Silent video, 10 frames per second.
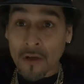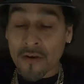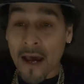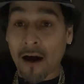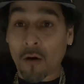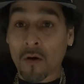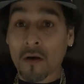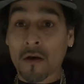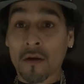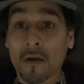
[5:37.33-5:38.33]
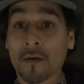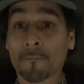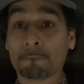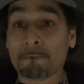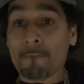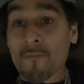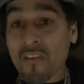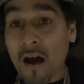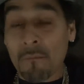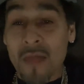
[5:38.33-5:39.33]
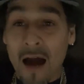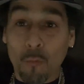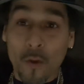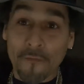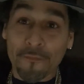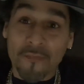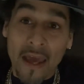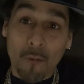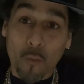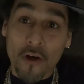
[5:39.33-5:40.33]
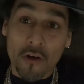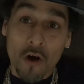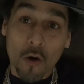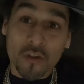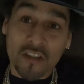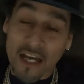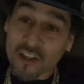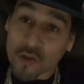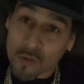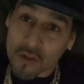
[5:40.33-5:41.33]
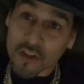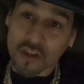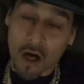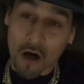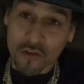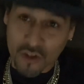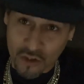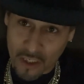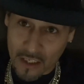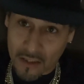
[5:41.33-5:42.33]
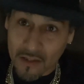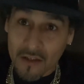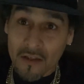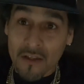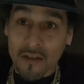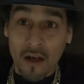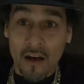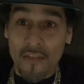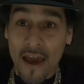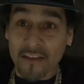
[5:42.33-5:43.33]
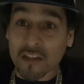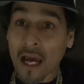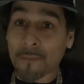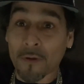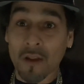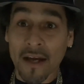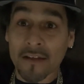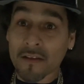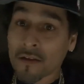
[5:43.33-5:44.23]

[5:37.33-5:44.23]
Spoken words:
Now, I'm not with that weirdo sexual assault shit, none of that type of like,